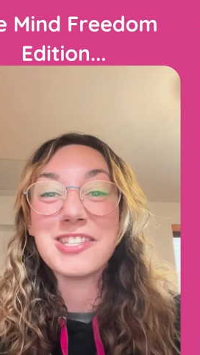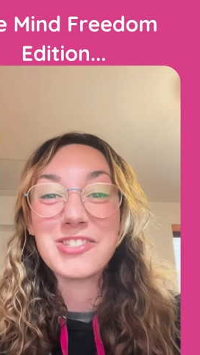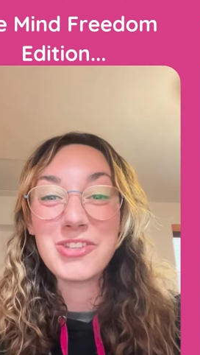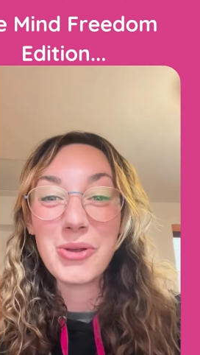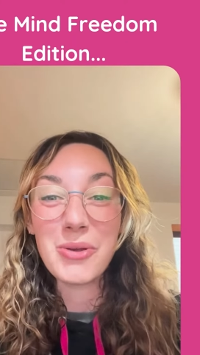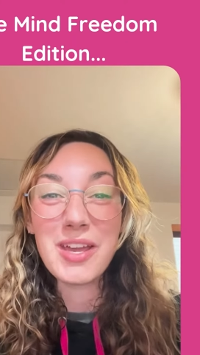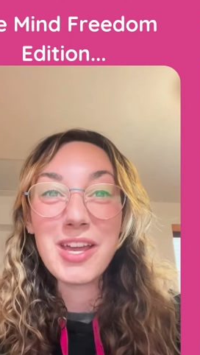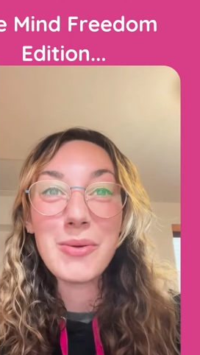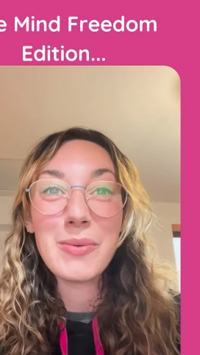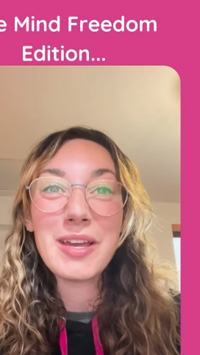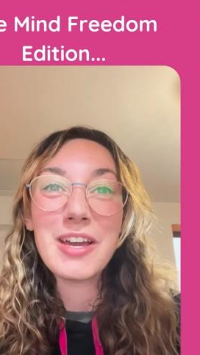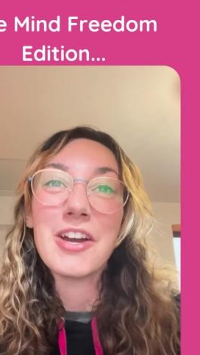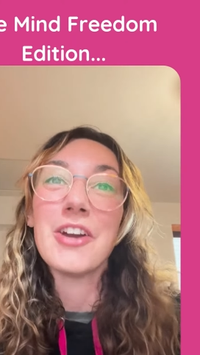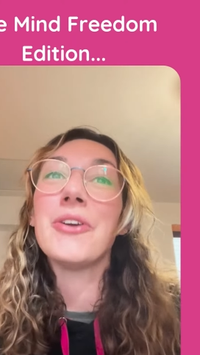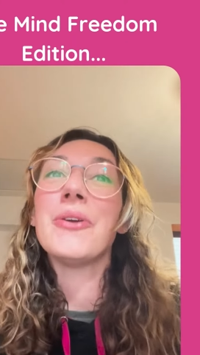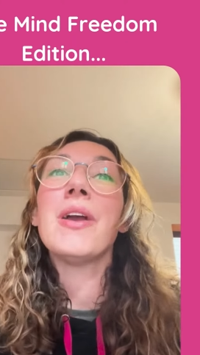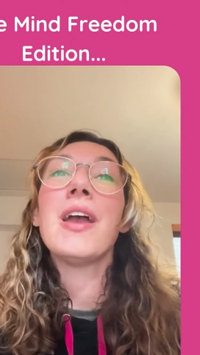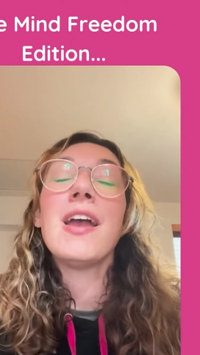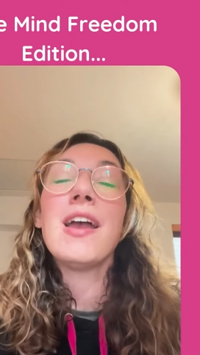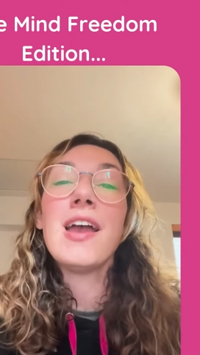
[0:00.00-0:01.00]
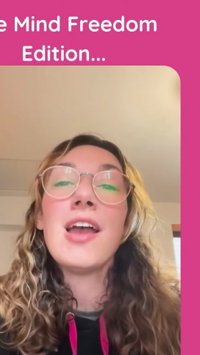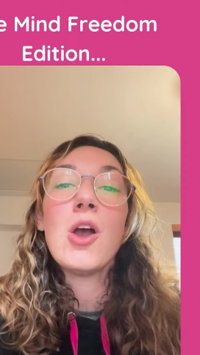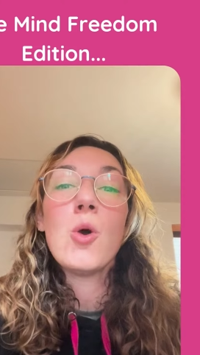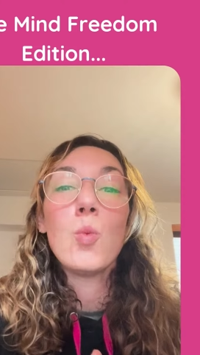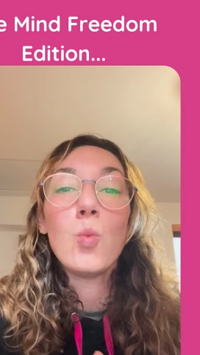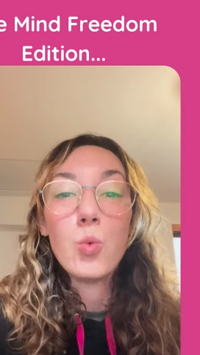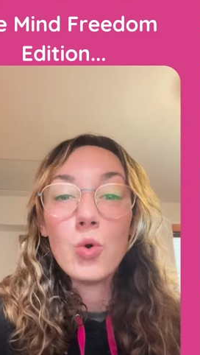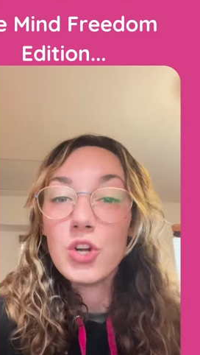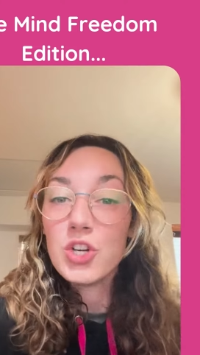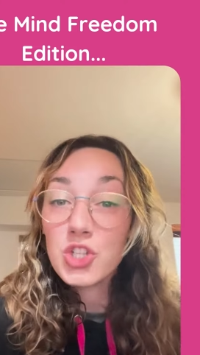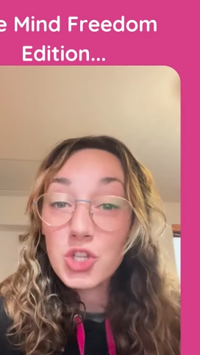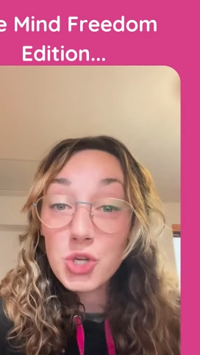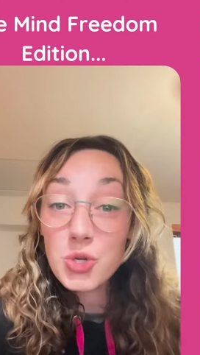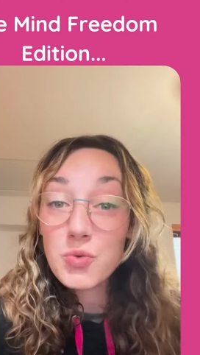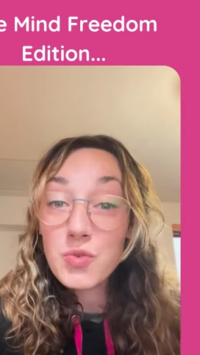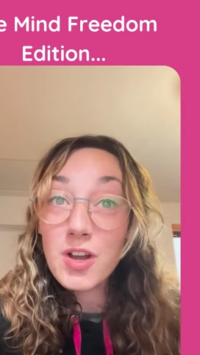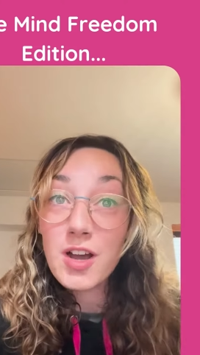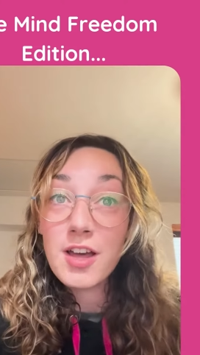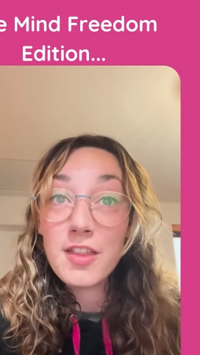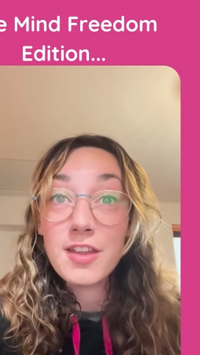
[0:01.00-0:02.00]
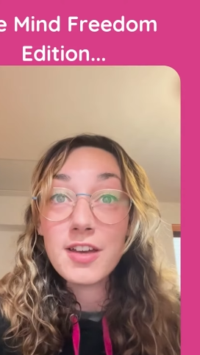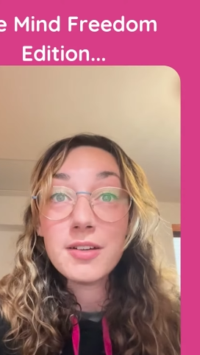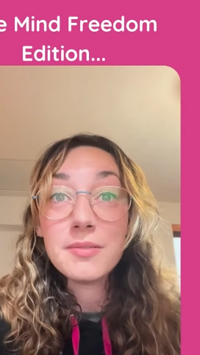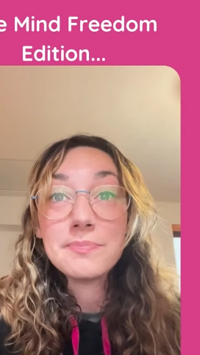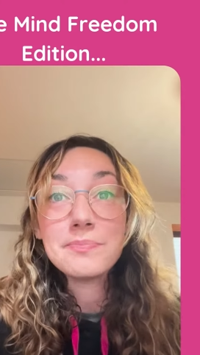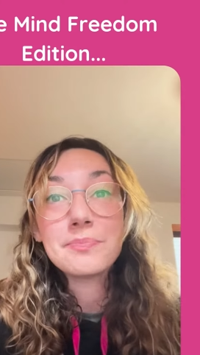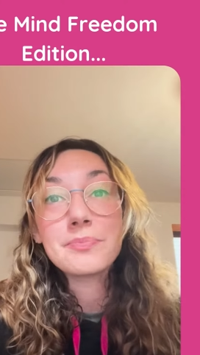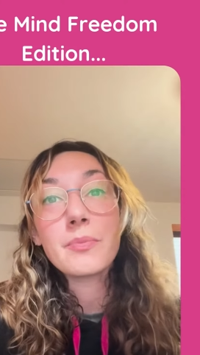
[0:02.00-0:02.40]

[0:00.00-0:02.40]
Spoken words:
So here we go. Would you rather